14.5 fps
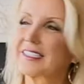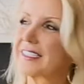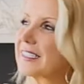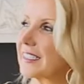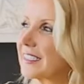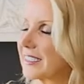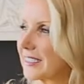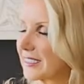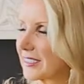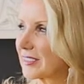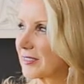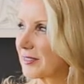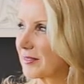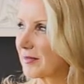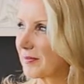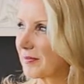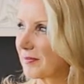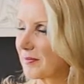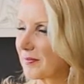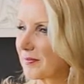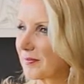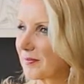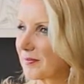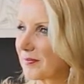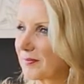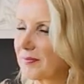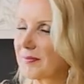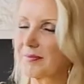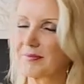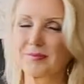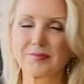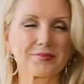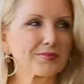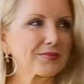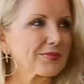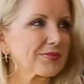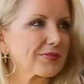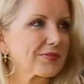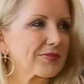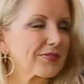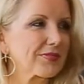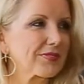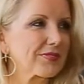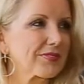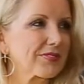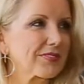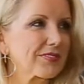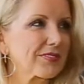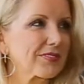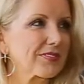(silent)